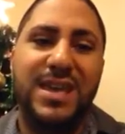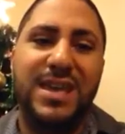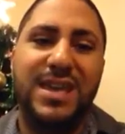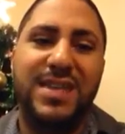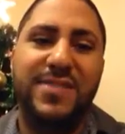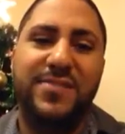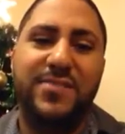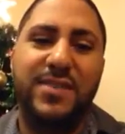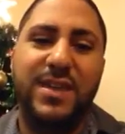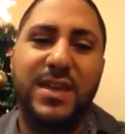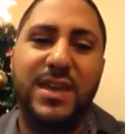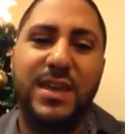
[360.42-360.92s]

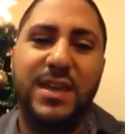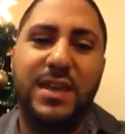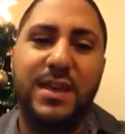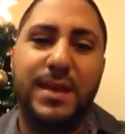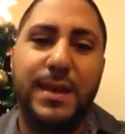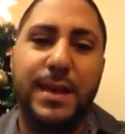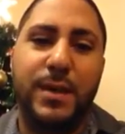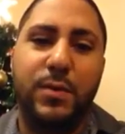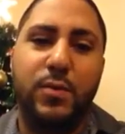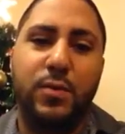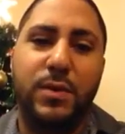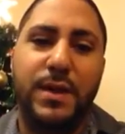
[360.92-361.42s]
and then
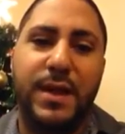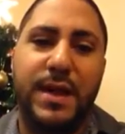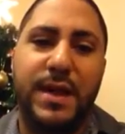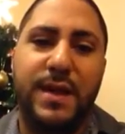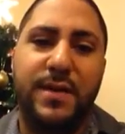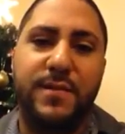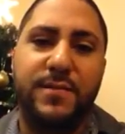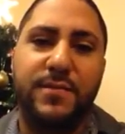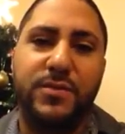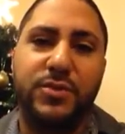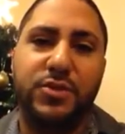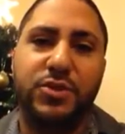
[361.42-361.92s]
I would
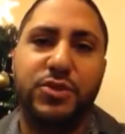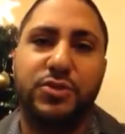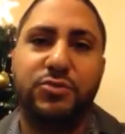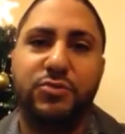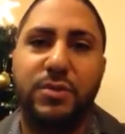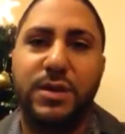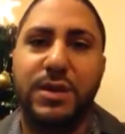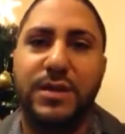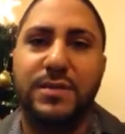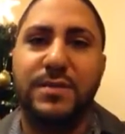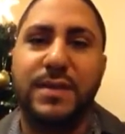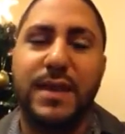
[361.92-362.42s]
have a
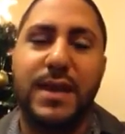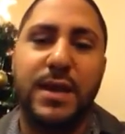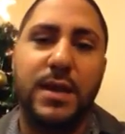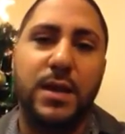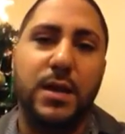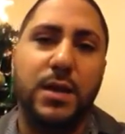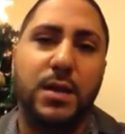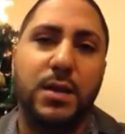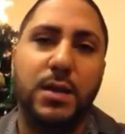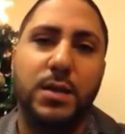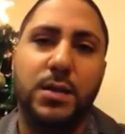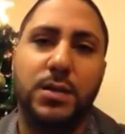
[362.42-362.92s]
streak
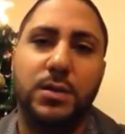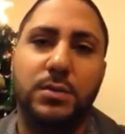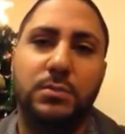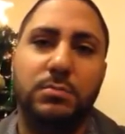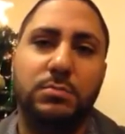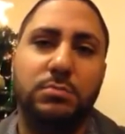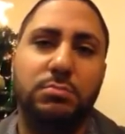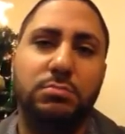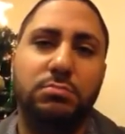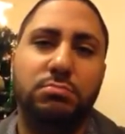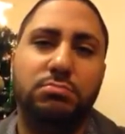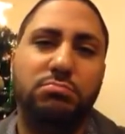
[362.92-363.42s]
that
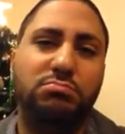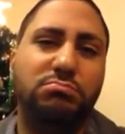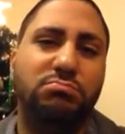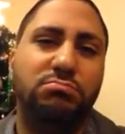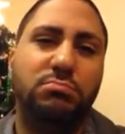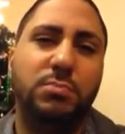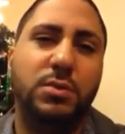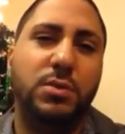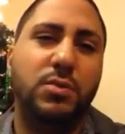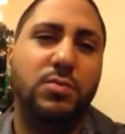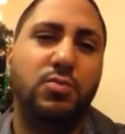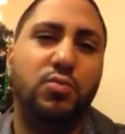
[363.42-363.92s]

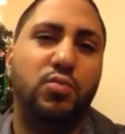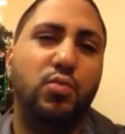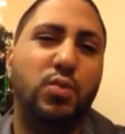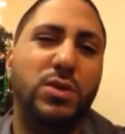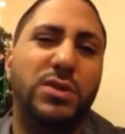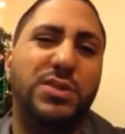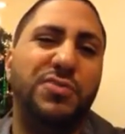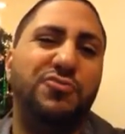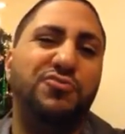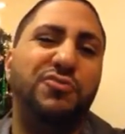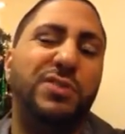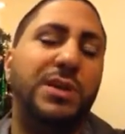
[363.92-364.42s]

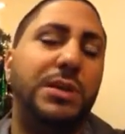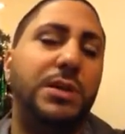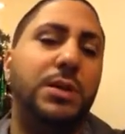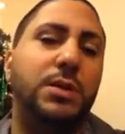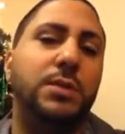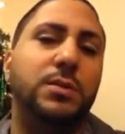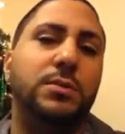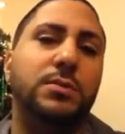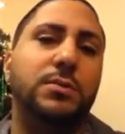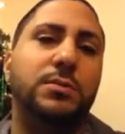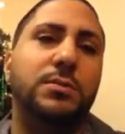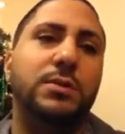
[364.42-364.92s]
wasn't
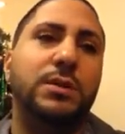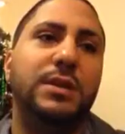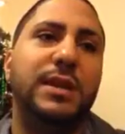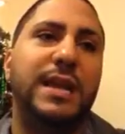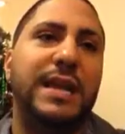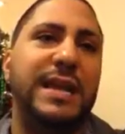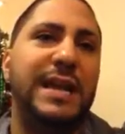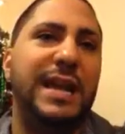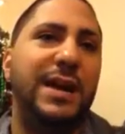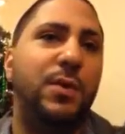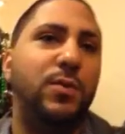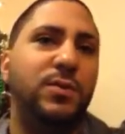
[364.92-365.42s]
really,
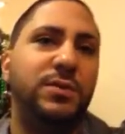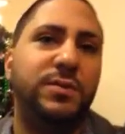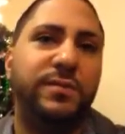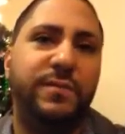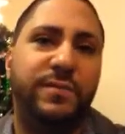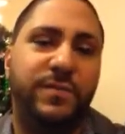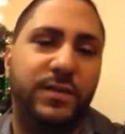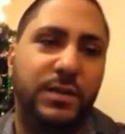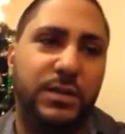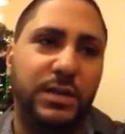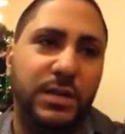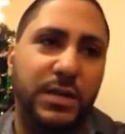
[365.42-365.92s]
like, I
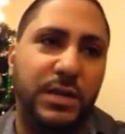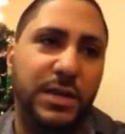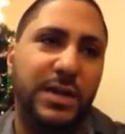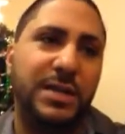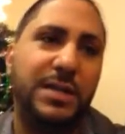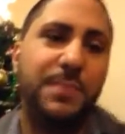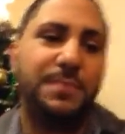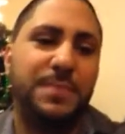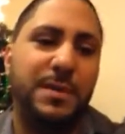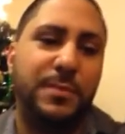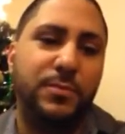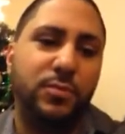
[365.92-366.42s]
wasn't feeling it.
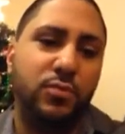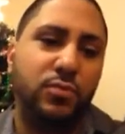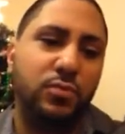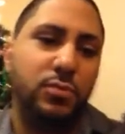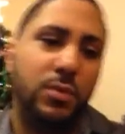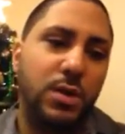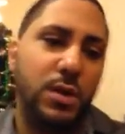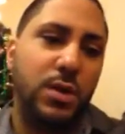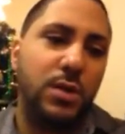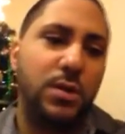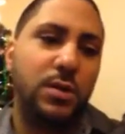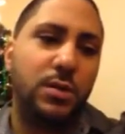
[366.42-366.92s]
Other people
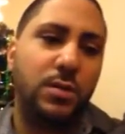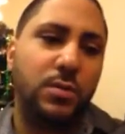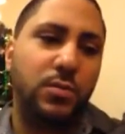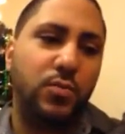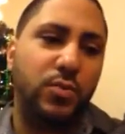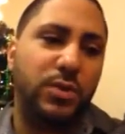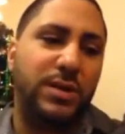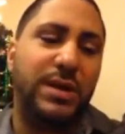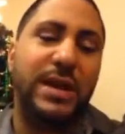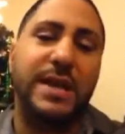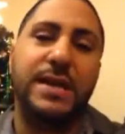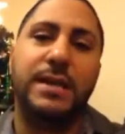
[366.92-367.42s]

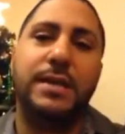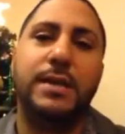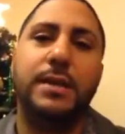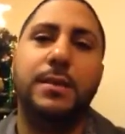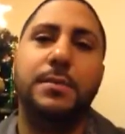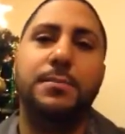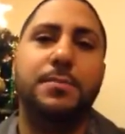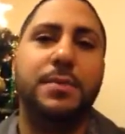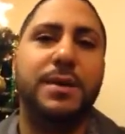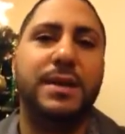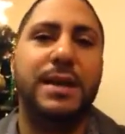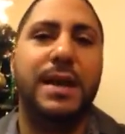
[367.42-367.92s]
would like
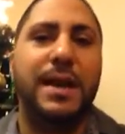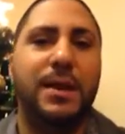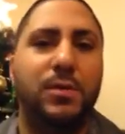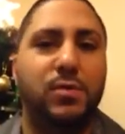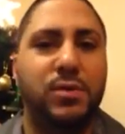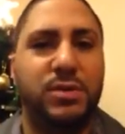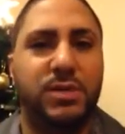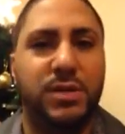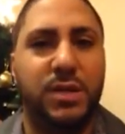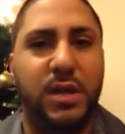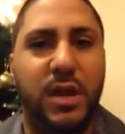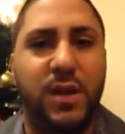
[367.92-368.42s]
it, but I
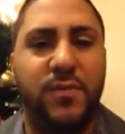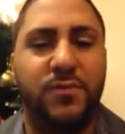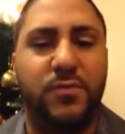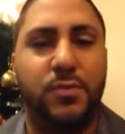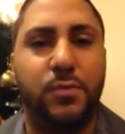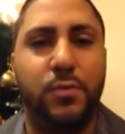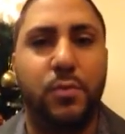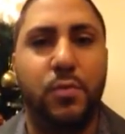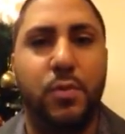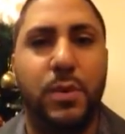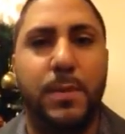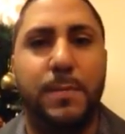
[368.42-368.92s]
wasn't
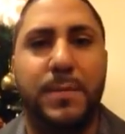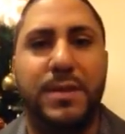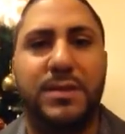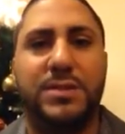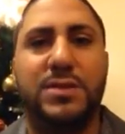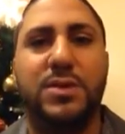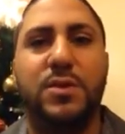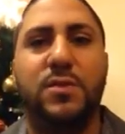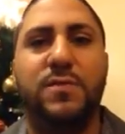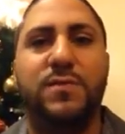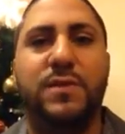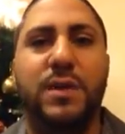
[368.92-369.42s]
comfortable with
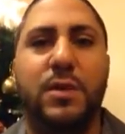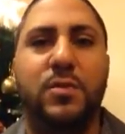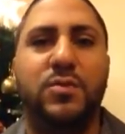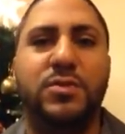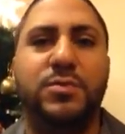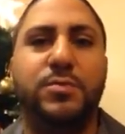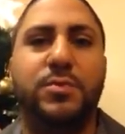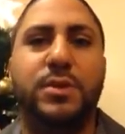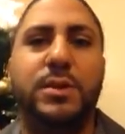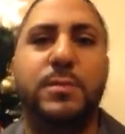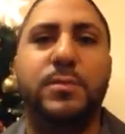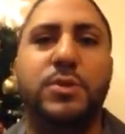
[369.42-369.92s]
myself. I
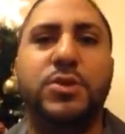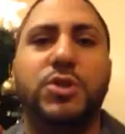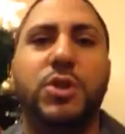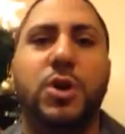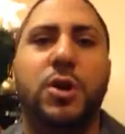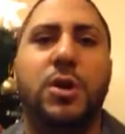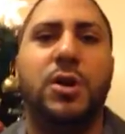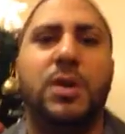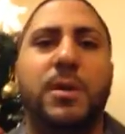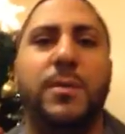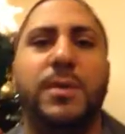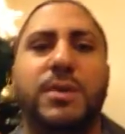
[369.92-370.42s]
was pretty much
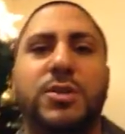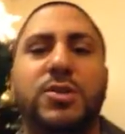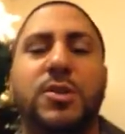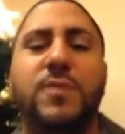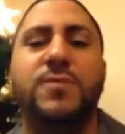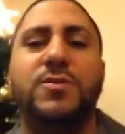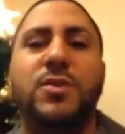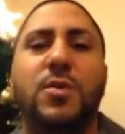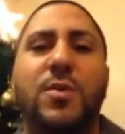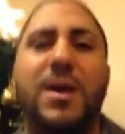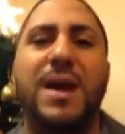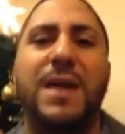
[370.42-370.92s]
hard on
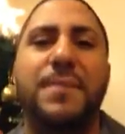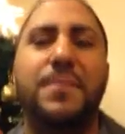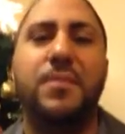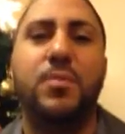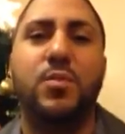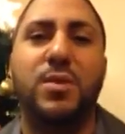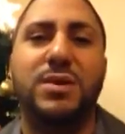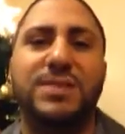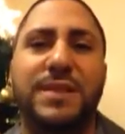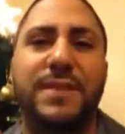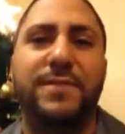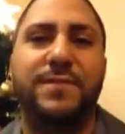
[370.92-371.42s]
myself. So what
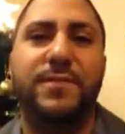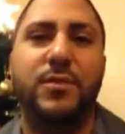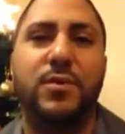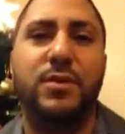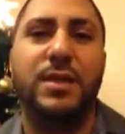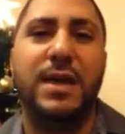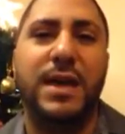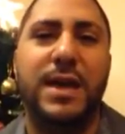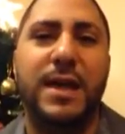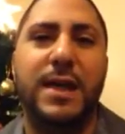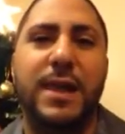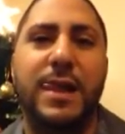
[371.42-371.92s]
happened was, I feel
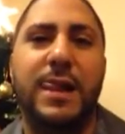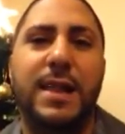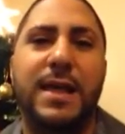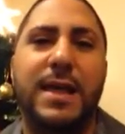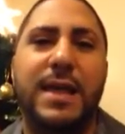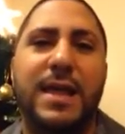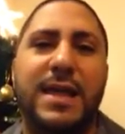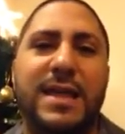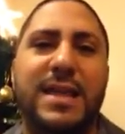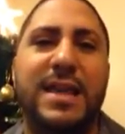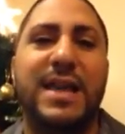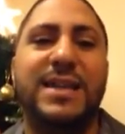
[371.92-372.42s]
that
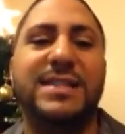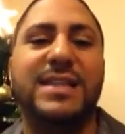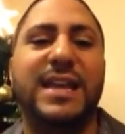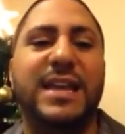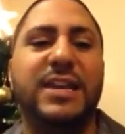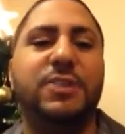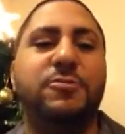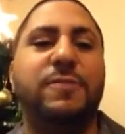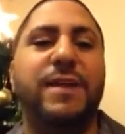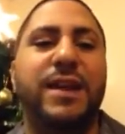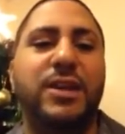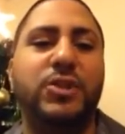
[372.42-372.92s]
as
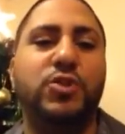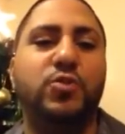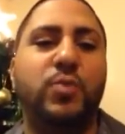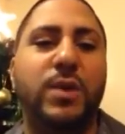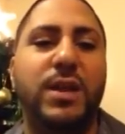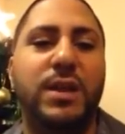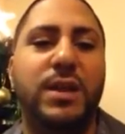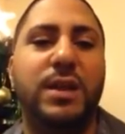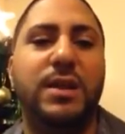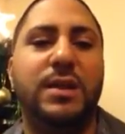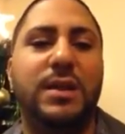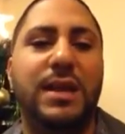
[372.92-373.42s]
I
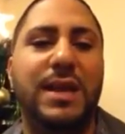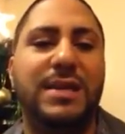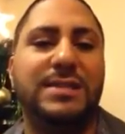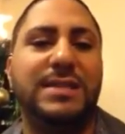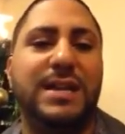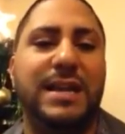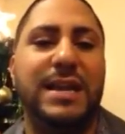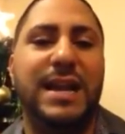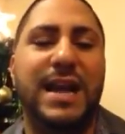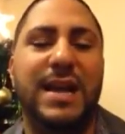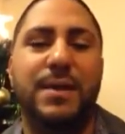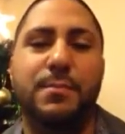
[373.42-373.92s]
graduated, as
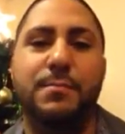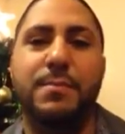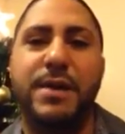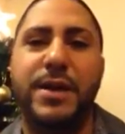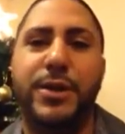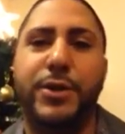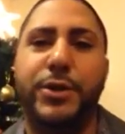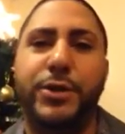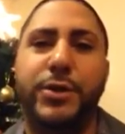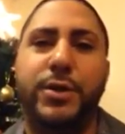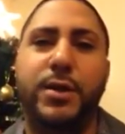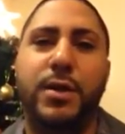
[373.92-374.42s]
I got
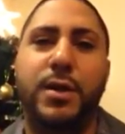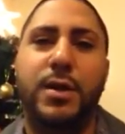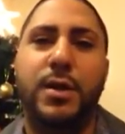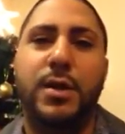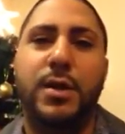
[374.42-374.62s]
better,